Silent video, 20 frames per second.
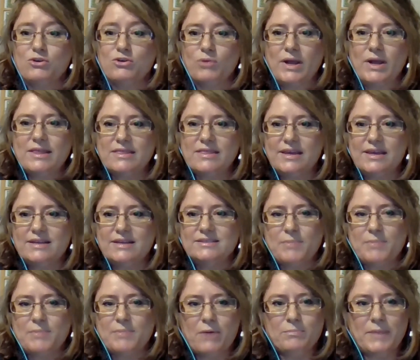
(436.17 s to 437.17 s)
great things
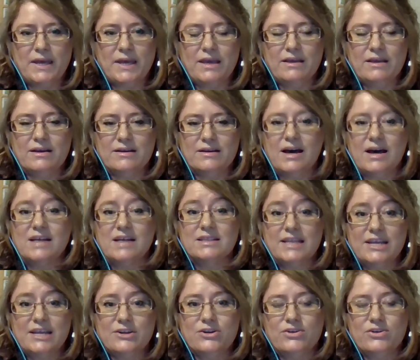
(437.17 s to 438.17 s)
about being a
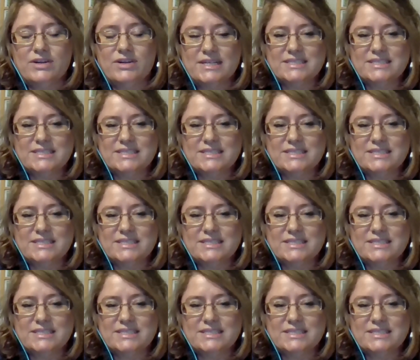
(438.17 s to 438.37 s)
leader and